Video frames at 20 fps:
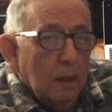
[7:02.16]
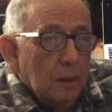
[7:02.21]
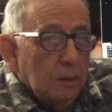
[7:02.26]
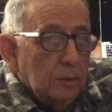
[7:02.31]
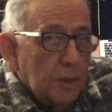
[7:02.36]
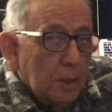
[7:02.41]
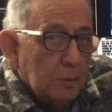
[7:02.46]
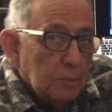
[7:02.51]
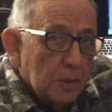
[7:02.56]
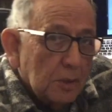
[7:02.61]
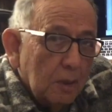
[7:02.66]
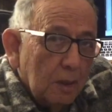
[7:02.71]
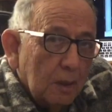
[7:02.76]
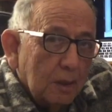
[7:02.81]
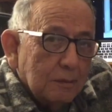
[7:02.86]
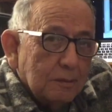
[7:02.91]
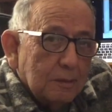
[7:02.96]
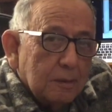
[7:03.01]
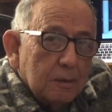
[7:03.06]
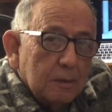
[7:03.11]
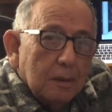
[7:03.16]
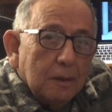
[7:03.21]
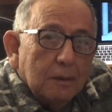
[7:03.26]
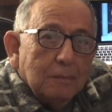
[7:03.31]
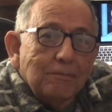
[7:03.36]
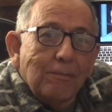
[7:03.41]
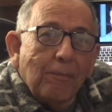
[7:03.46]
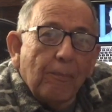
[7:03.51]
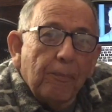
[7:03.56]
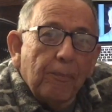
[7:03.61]
James Klotz,
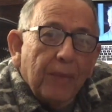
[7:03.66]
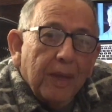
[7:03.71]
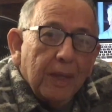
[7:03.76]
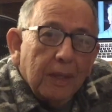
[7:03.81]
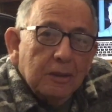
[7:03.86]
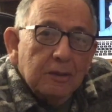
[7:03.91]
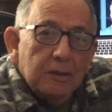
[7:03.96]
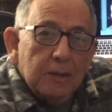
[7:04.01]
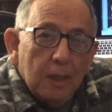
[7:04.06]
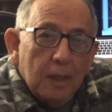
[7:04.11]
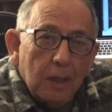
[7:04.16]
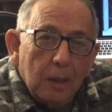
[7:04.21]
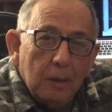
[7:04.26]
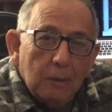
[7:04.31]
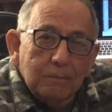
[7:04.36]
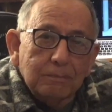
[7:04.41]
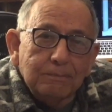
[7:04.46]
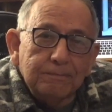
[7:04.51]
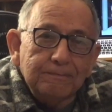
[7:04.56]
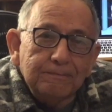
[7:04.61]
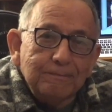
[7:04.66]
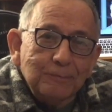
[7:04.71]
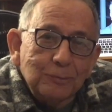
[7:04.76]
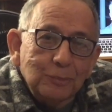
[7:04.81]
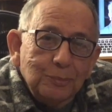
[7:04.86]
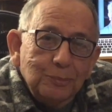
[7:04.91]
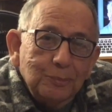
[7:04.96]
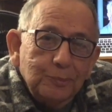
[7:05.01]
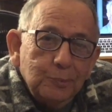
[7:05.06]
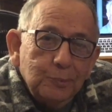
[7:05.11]
hands down,
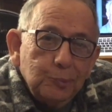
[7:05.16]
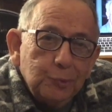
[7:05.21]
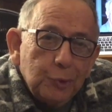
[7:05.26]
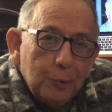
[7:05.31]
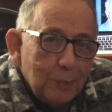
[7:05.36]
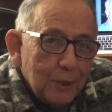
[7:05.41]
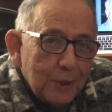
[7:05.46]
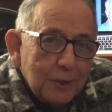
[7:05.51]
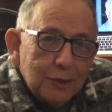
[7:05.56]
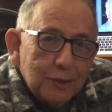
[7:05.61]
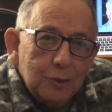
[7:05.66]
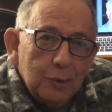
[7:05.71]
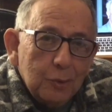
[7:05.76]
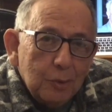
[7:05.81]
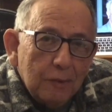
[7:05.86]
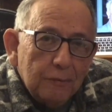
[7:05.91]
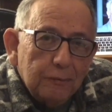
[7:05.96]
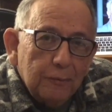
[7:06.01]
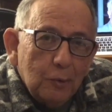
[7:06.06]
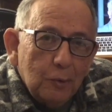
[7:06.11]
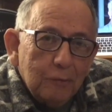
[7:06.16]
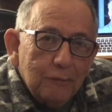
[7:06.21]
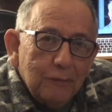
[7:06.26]
the best UFO